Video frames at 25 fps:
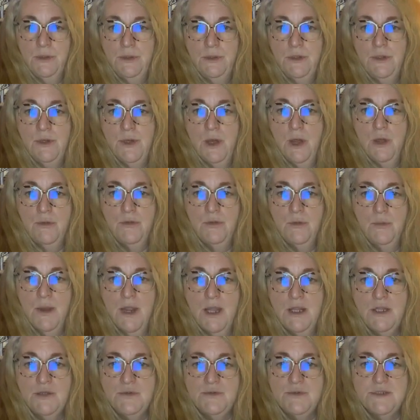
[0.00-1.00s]
You know, the
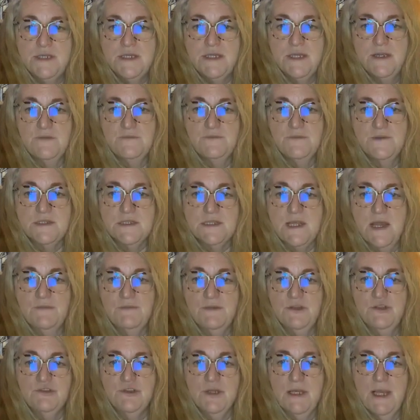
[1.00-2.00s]
way you did it for
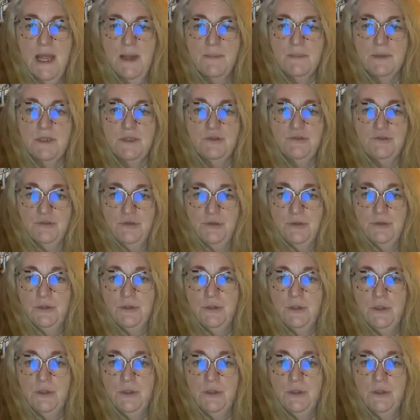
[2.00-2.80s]
Savage Cabbage.